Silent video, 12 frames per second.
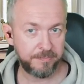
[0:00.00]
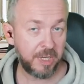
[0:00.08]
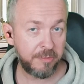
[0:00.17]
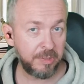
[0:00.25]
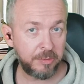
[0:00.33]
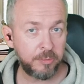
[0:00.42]

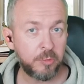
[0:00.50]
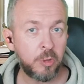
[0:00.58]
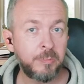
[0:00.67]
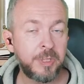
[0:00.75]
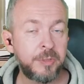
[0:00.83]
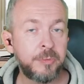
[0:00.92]
I really do
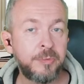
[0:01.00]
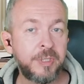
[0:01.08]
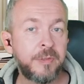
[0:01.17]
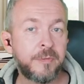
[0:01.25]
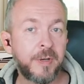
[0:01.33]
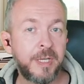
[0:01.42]
hope that you
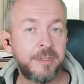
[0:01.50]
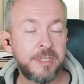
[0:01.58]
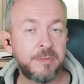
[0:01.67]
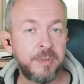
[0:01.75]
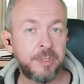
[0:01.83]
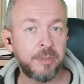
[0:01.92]
did find
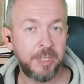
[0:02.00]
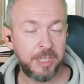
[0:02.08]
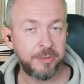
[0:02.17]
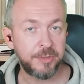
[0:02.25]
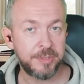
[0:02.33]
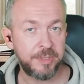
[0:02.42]
this video
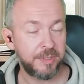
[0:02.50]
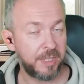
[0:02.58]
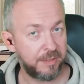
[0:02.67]
interesting,